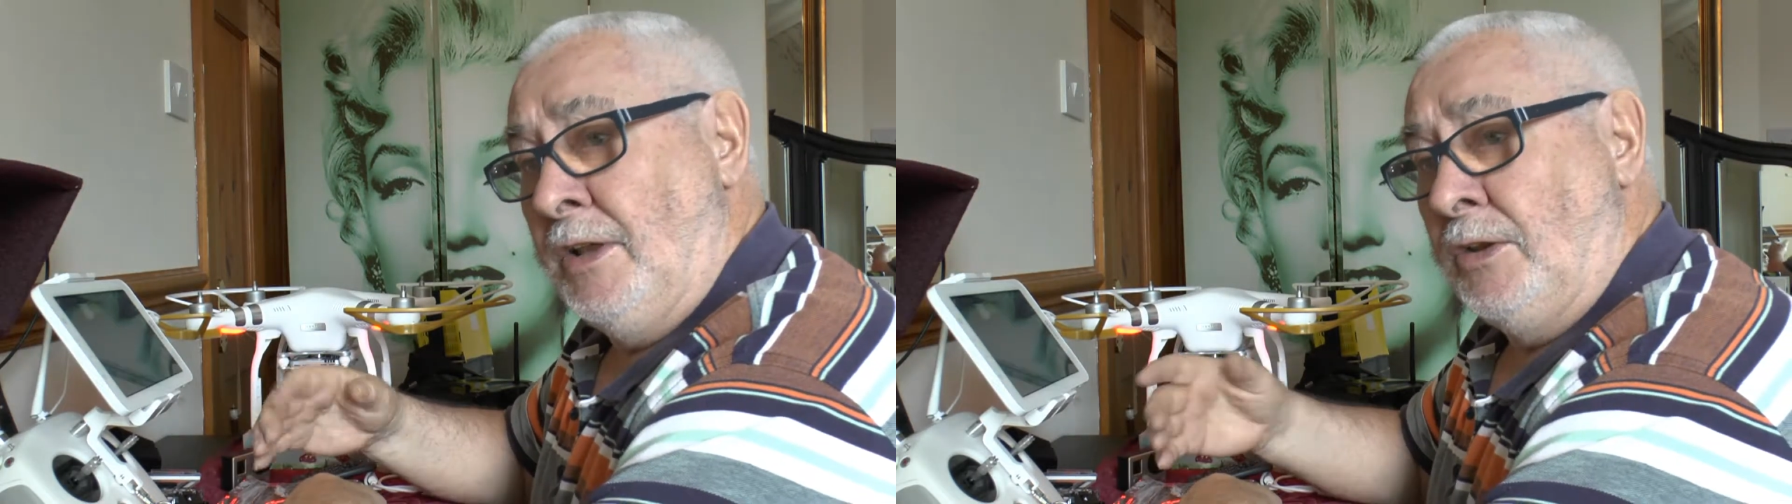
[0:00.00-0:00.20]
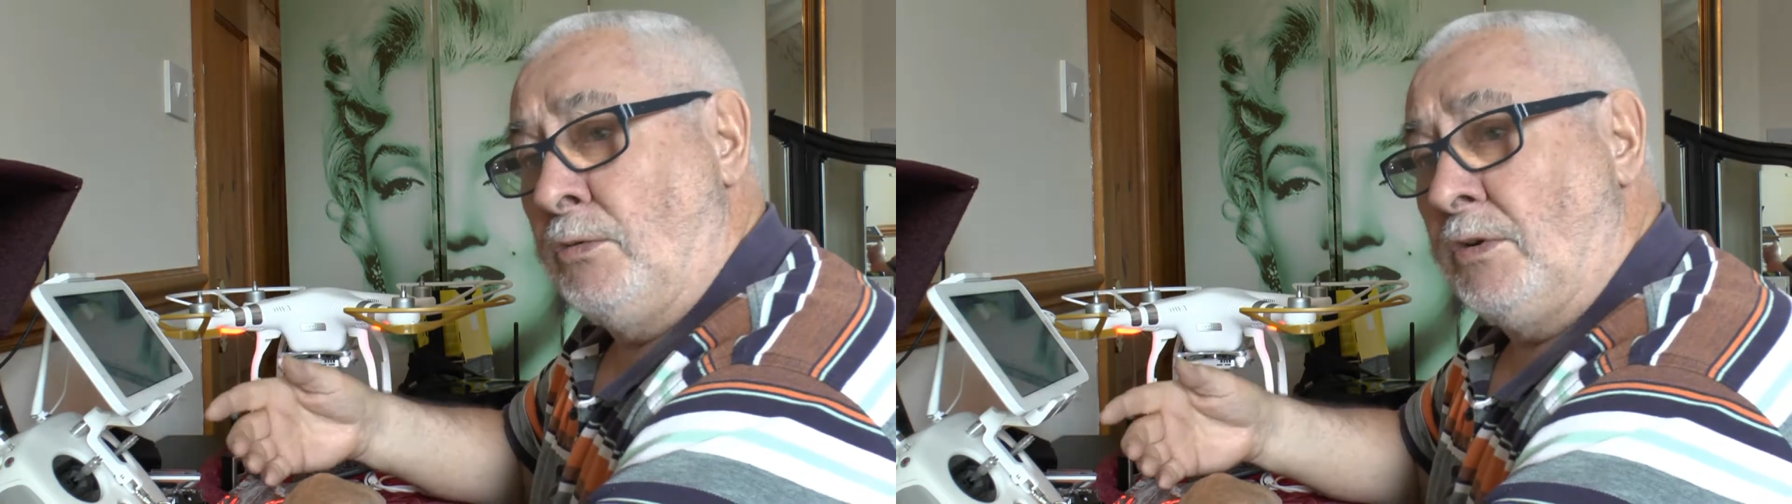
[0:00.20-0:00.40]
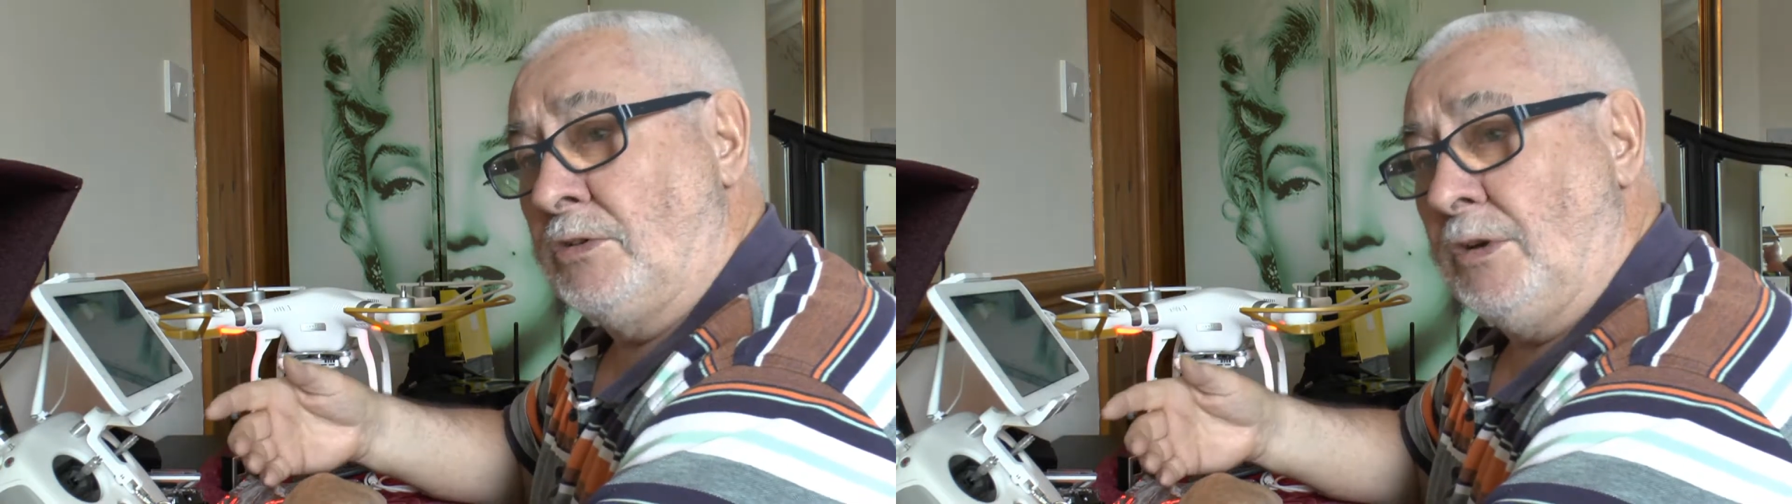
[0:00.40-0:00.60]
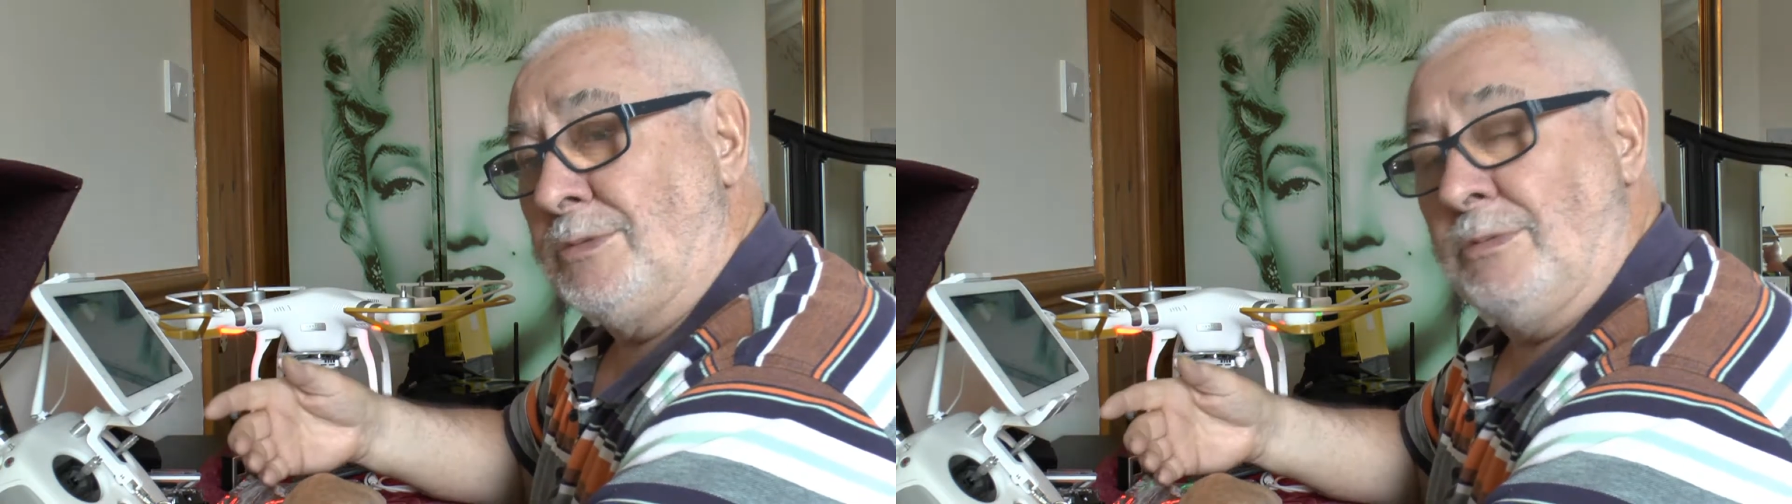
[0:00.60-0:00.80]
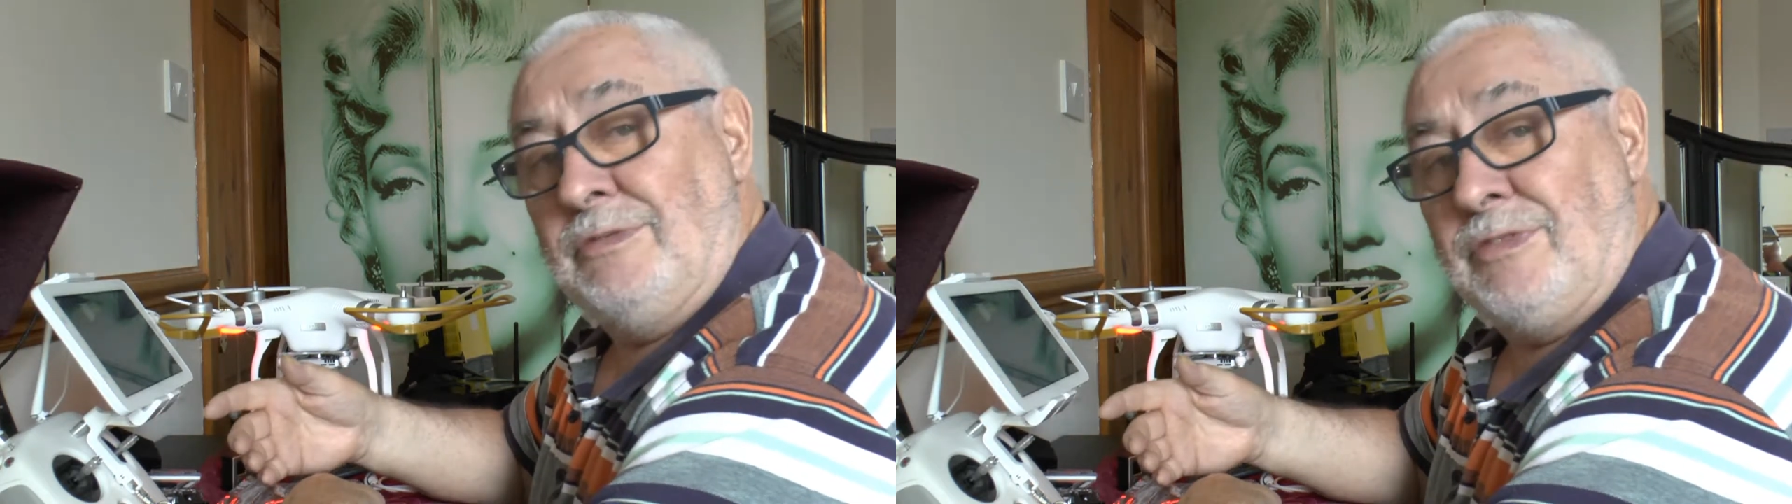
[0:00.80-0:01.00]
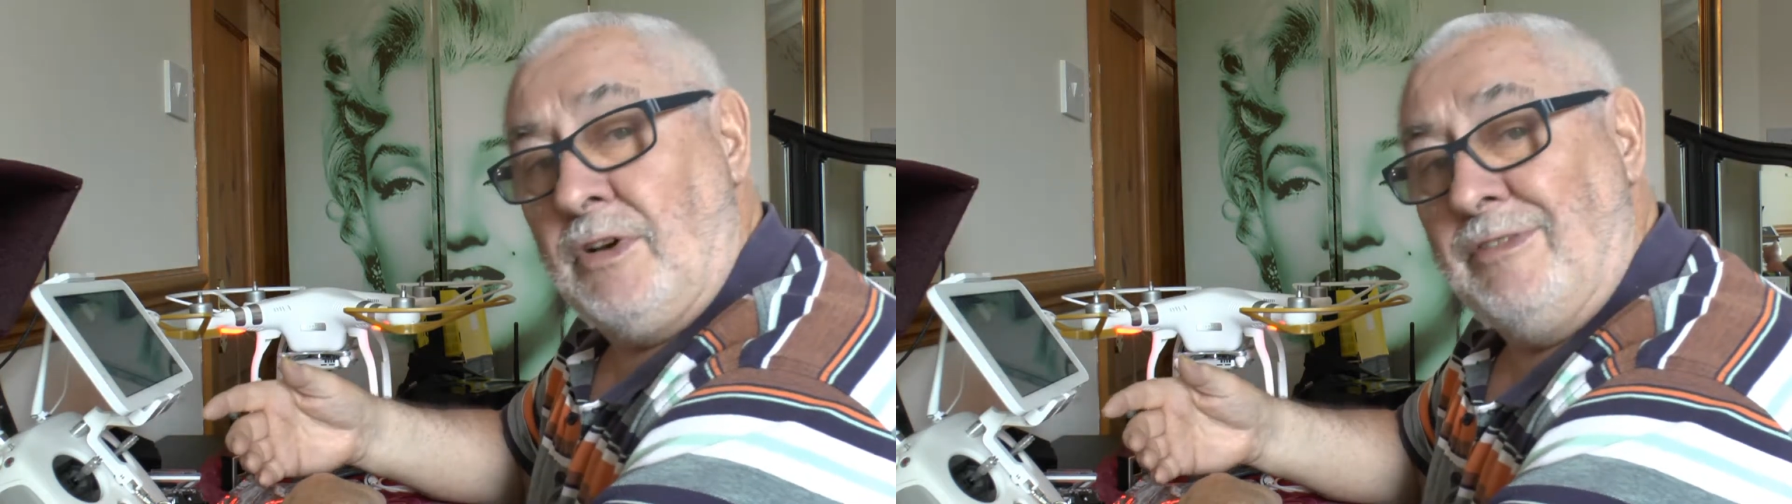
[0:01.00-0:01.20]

The quadcopter would fly